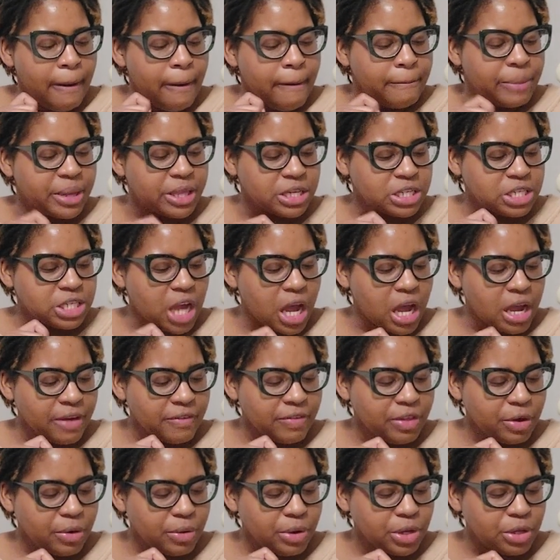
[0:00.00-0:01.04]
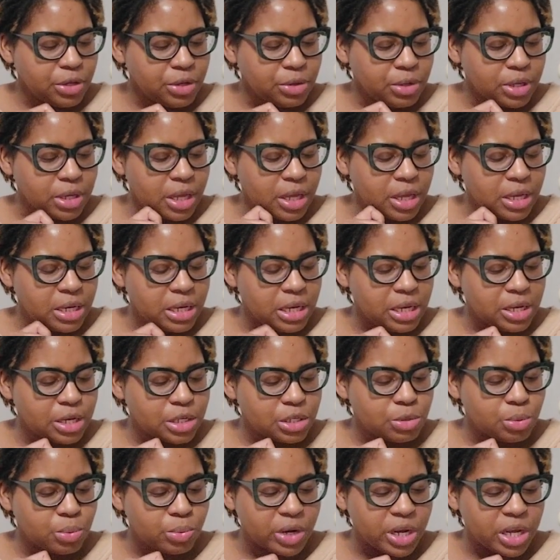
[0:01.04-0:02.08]
But the shock of their reunion and Nina's
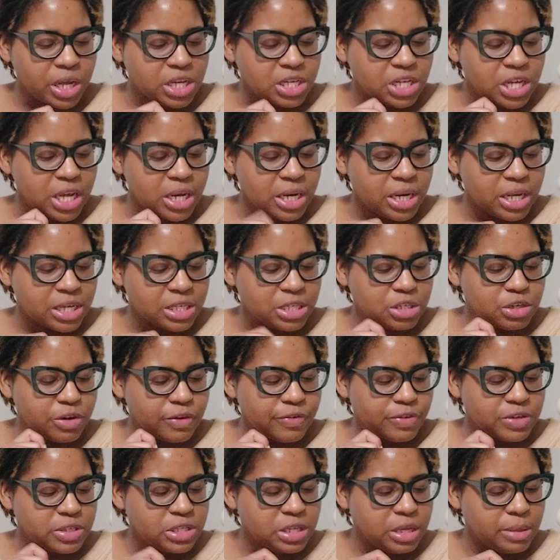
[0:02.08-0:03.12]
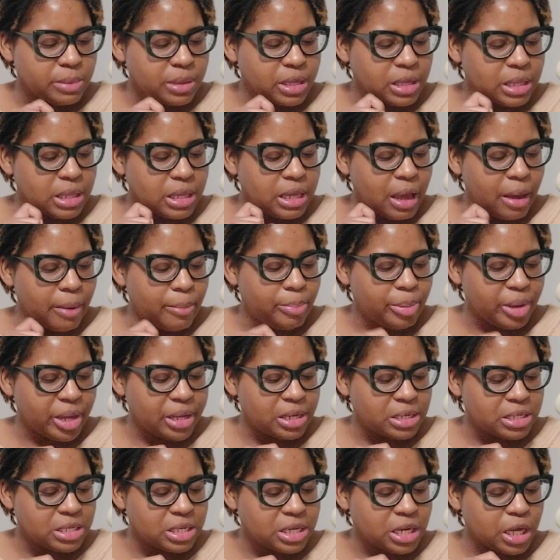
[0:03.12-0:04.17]
rage at Nestor for seemingly
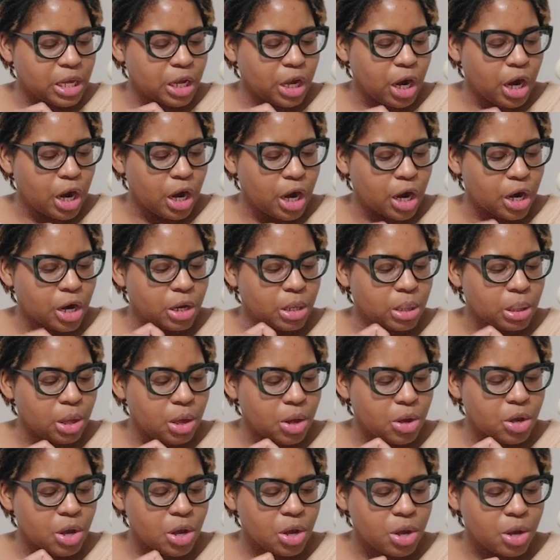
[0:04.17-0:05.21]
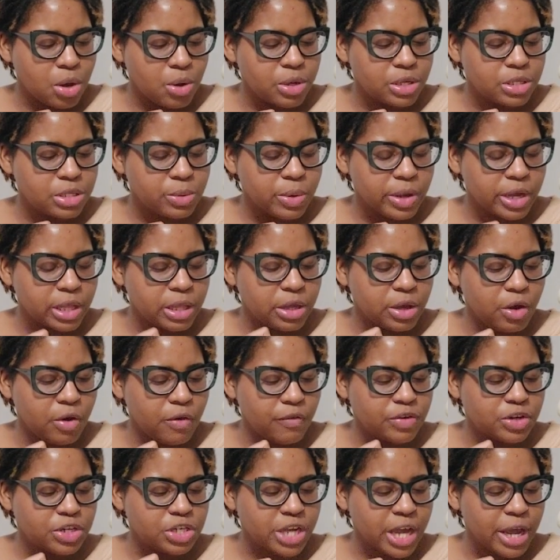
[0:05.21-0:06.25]
abandoning her long ago is quickly
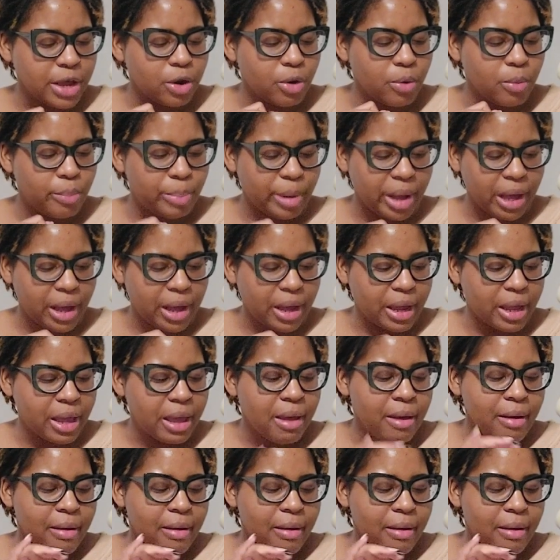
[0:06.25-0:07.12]
overshadowed by